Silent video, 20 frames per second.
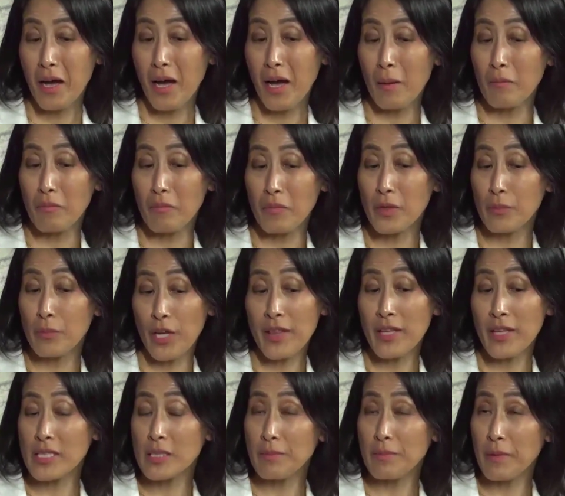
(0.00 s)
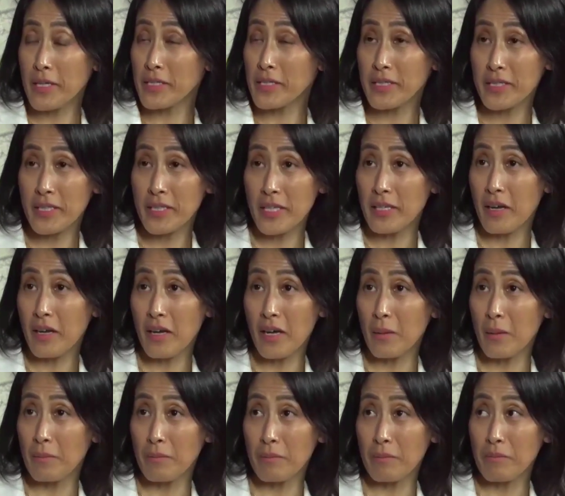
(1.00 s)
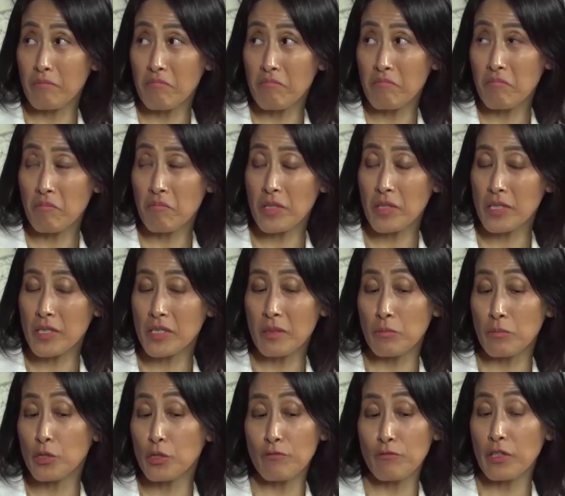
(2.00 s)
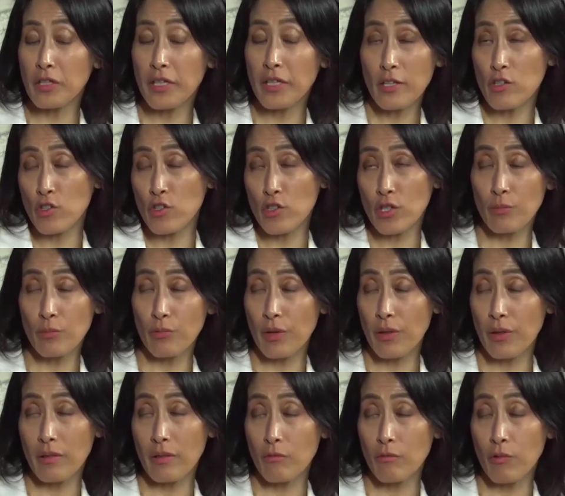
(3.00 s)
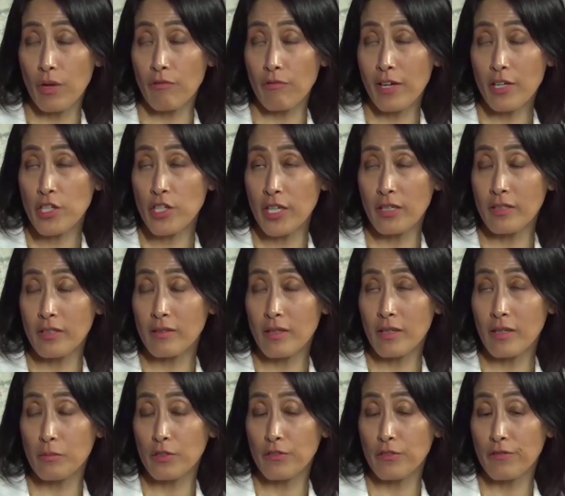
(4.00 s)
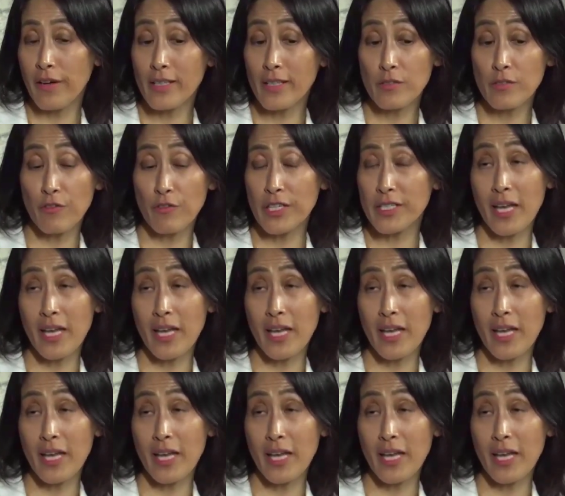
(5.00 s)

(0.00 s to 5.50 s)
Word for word: um, the breathing space that um, this improved relationship with with Russia um, provides.